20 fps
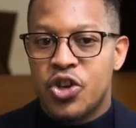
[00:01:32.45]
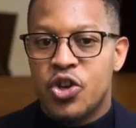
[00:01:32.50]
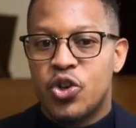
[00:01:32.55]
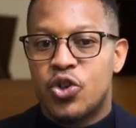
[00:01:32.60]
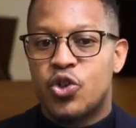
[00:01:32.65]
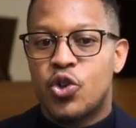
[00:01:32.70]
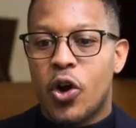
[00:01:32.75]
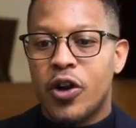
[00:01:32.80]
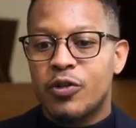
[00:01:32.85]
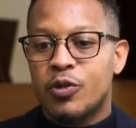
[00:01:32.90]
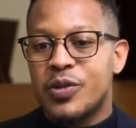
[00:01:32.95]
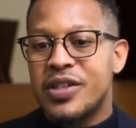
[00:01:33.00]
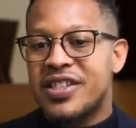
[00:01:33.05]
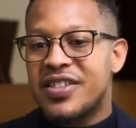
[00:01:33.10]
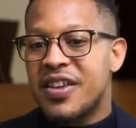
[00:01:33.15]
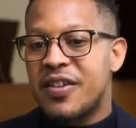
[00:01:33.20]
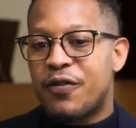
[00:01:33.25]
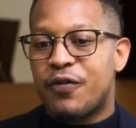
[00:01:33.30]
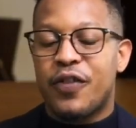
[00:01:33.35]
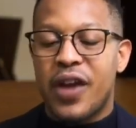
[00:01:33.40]
You don't
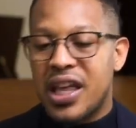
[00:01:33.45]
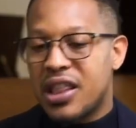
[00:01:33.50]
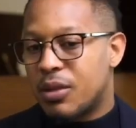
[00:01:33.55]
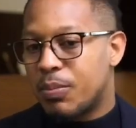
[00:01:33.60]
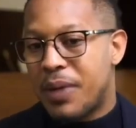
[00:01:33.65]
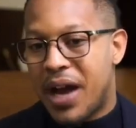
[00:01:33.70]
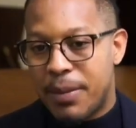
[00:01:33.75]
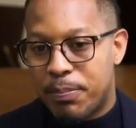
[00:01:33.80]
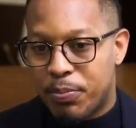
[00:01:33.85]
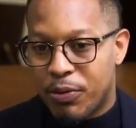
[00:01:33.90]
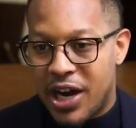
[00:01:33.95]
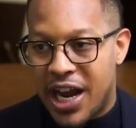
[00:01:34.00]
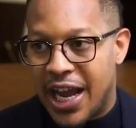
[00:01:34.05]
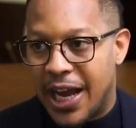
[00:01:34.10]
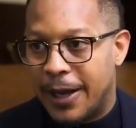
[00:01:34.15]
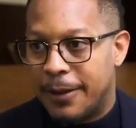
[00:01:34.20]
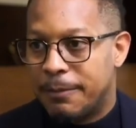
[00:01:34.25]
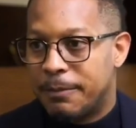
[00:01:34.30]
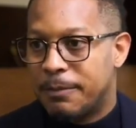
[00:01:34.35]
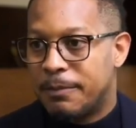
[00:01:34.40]
receive faith by
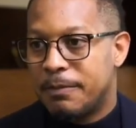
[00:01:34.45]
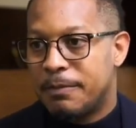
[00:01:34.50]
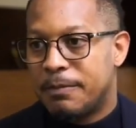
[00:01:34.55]
prayer.